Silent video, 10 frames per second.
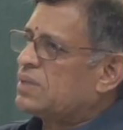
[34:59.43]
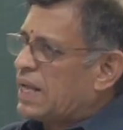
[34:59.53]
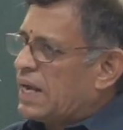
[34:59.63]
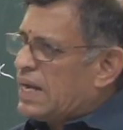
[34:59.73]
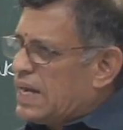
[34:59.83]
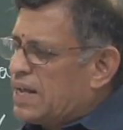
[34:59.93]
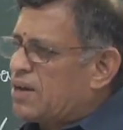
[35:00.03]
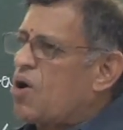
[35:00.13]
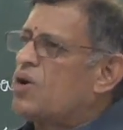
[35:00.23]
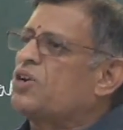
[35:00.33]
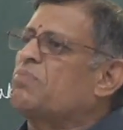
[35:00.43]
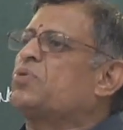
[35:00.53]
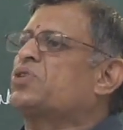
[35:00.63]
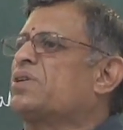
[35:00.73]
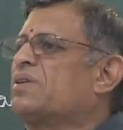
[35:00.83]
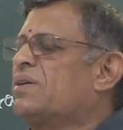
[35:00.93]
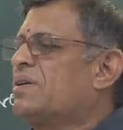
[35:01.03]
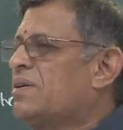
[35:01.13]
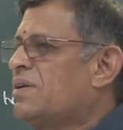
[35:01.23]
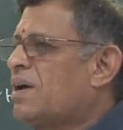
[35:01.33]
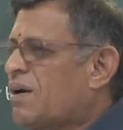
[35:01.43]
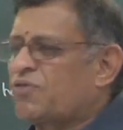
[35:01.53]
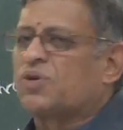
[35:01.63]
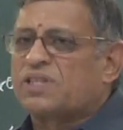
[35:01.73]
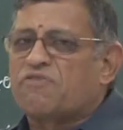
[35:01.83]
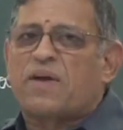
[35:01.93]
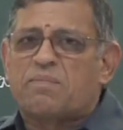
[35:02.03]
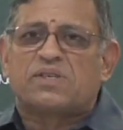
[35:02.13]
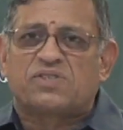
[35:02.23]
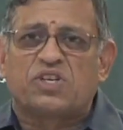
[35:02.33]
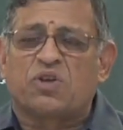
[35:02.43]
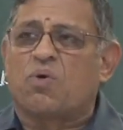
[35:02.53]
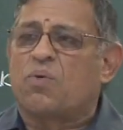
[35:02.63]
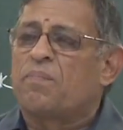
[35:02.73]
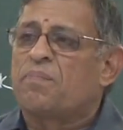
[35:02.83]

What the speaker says: the Indian contribution. Of course, the famous zero.